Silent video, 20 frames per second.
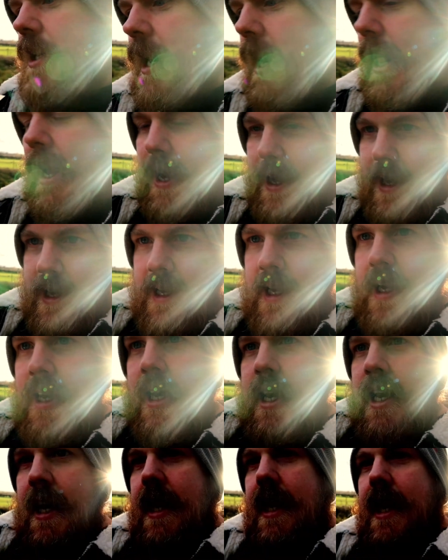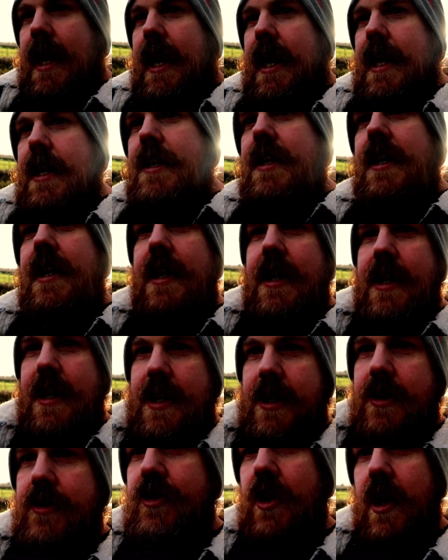to let a kid
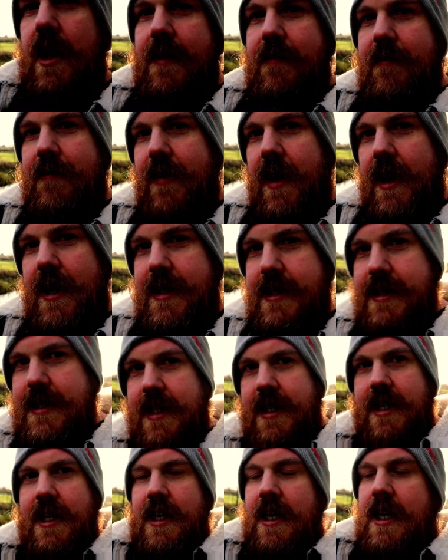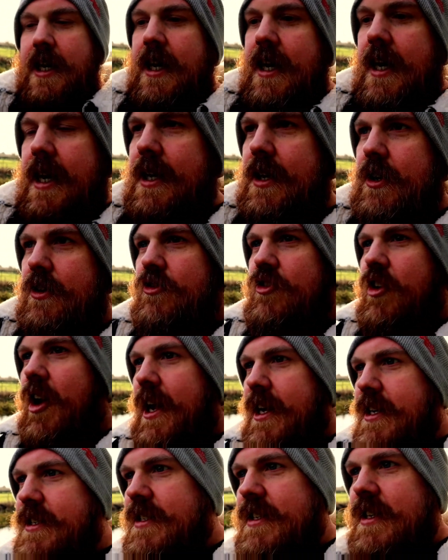try and find an
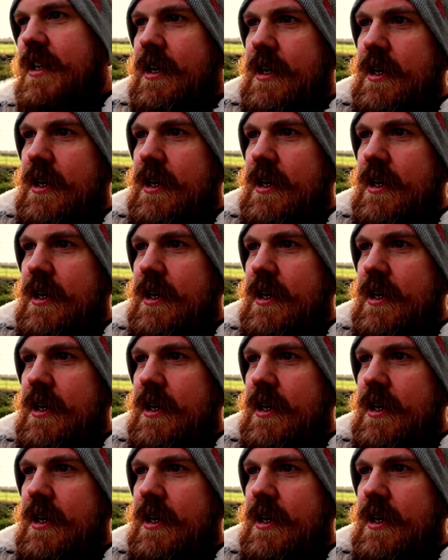address